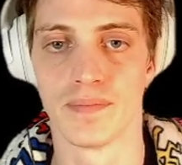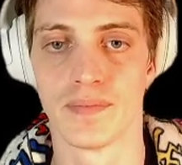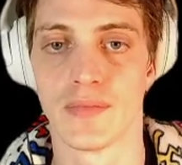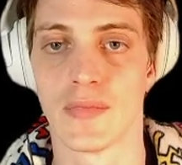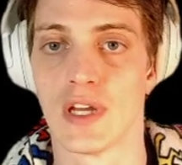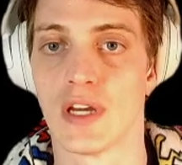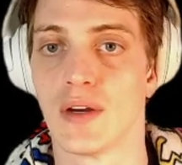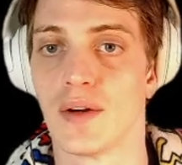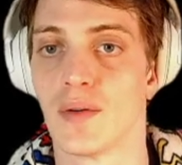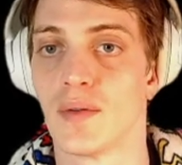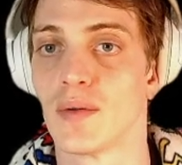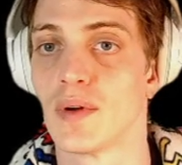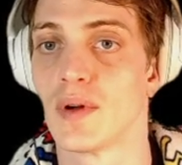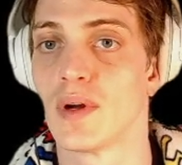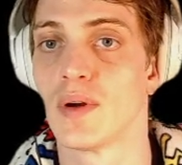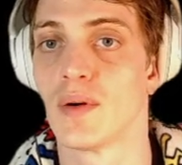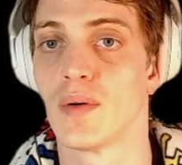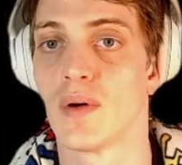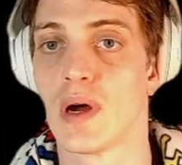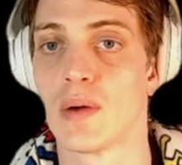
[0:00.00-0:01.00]
Now,
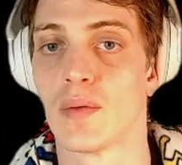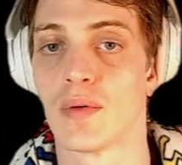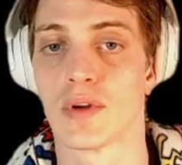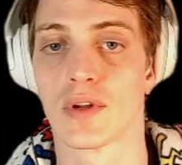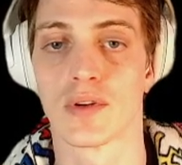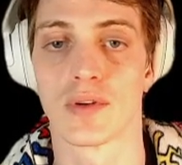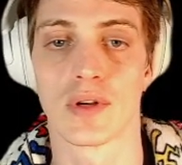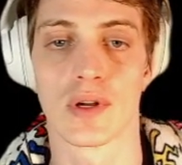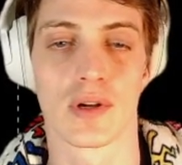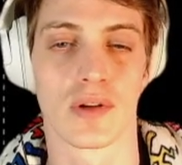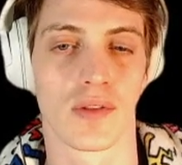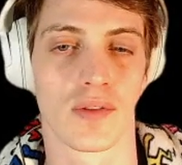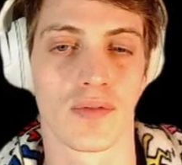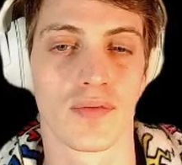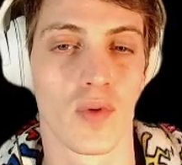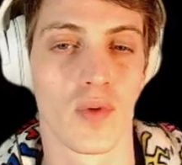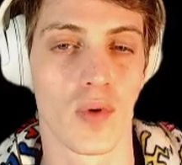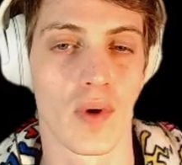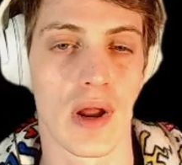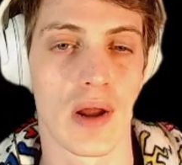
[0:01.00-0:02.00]
I want to go down to the
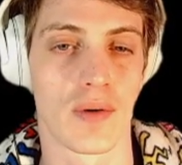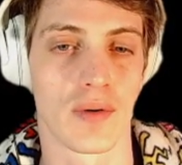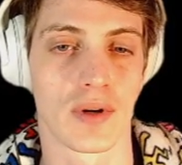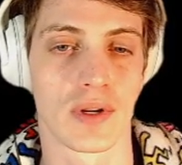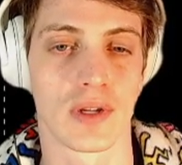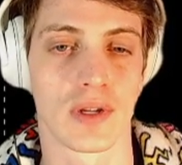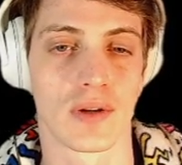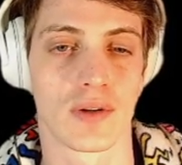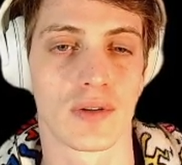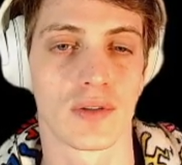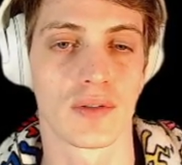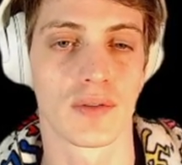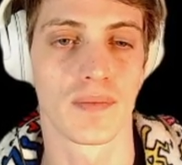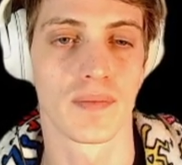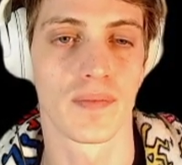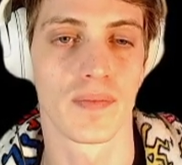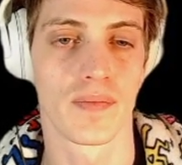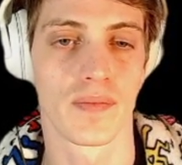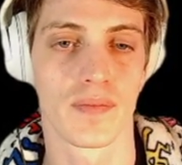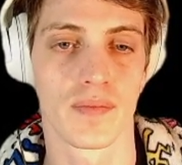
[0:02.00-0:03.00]
4-hour here
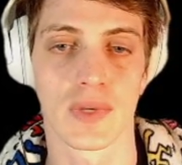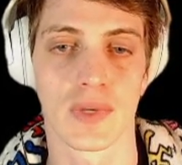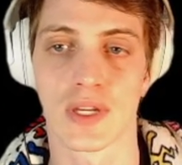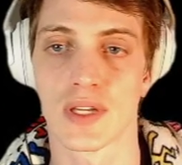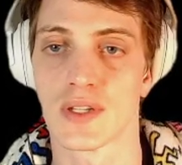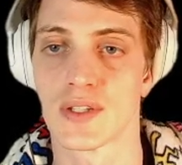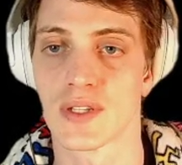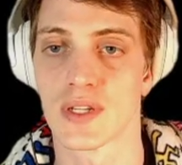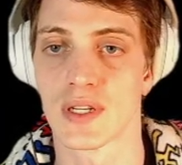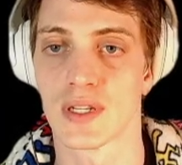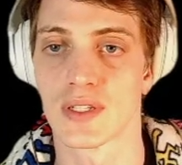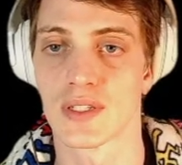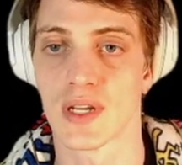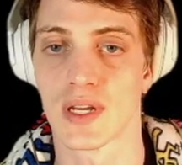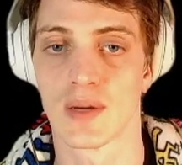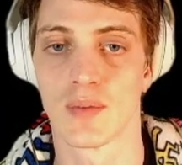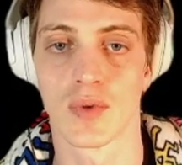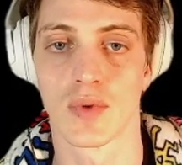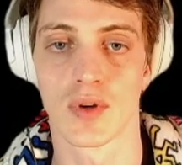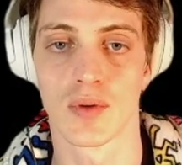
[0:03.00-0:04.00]
because
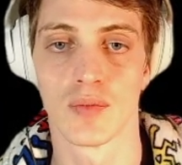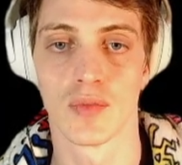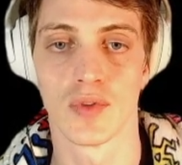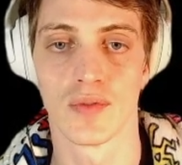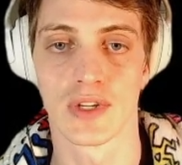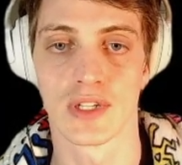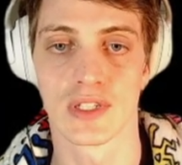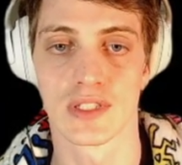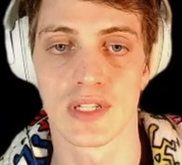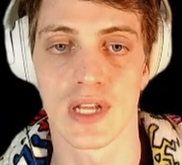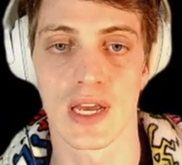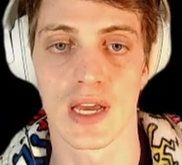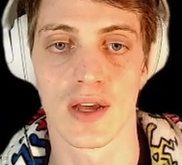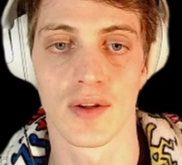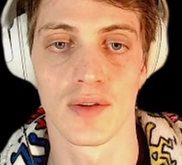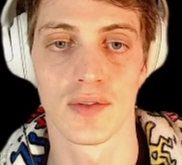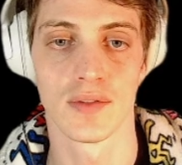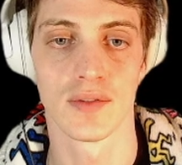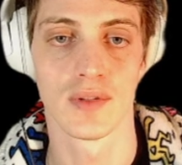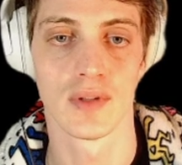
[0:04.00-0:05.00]
anytime we are moving
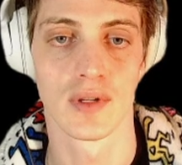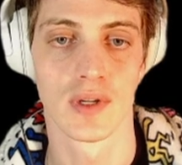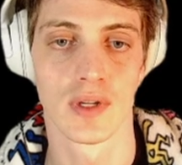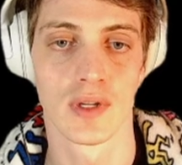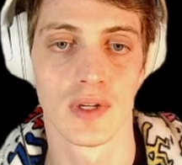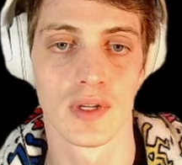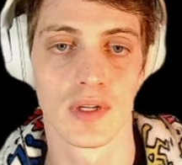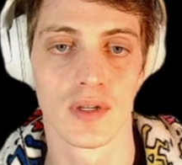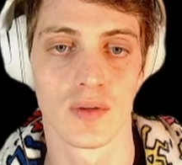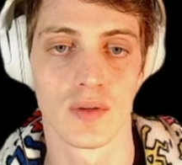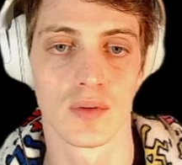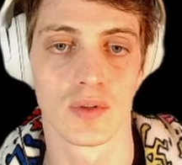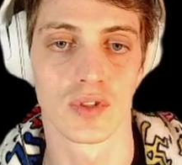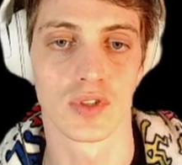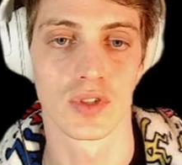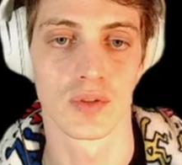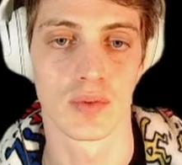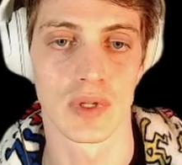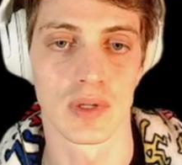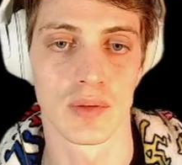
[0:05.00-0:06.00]
down, we
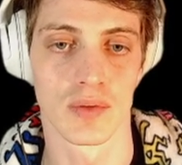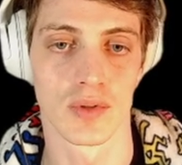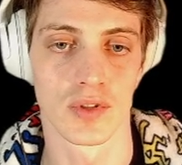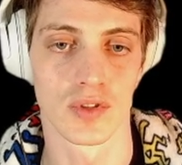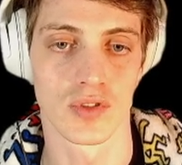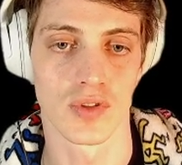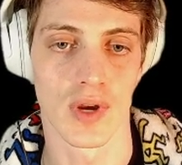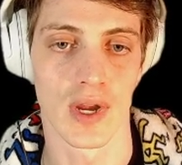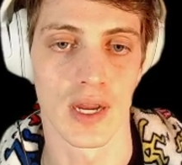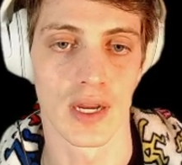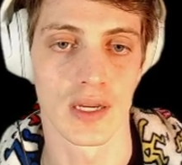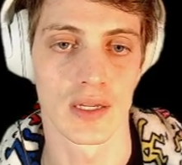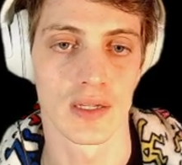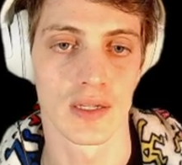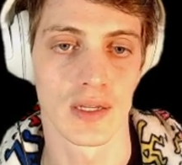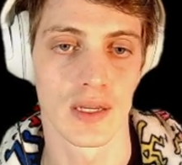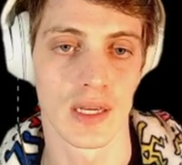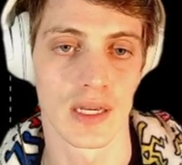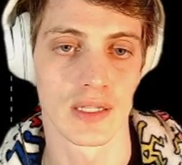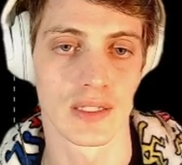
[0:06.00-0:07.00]
should be able to track
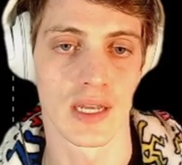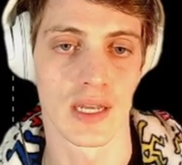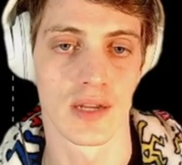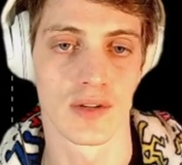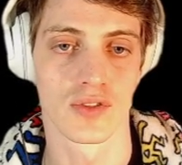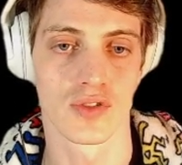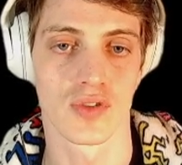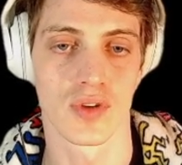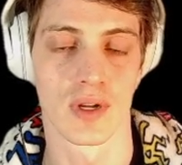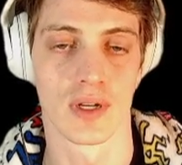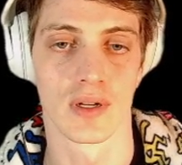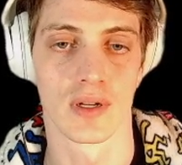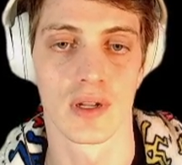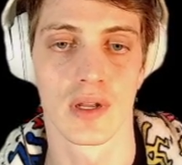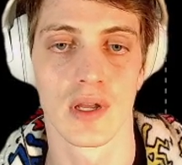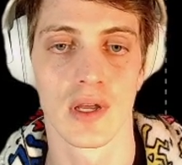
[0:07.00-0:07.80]
a downtrend.